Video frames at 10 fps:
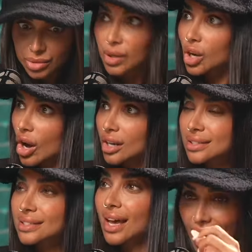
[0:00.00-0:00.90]
is
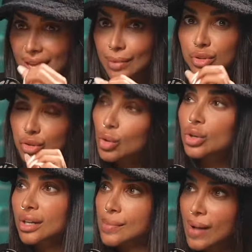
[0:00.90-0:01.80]
because I am so
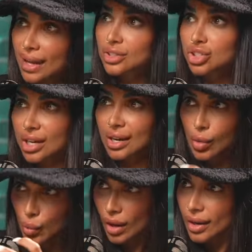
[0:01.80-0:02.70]
good at managing
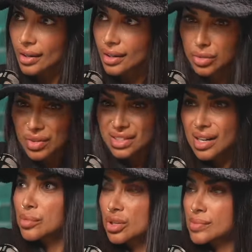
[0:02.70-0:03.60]
work. And the
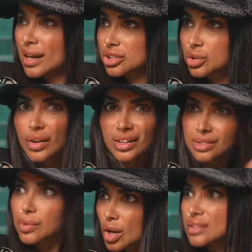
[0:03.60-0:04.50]
reason I'm good at managing work
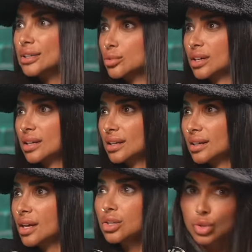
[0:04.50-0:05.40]
is because I do the
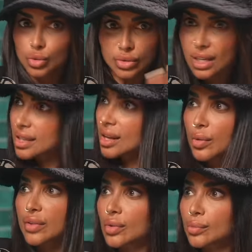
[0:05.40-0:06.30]
healing. So don't take that
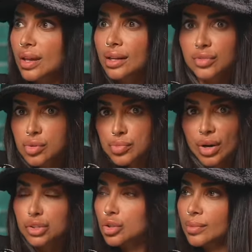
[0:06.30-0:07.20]
away from me. And if you
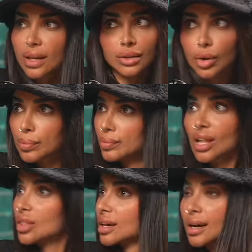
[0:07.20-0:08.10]
pressure me, nope,
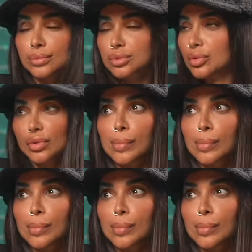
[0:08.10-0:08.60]
nothing comes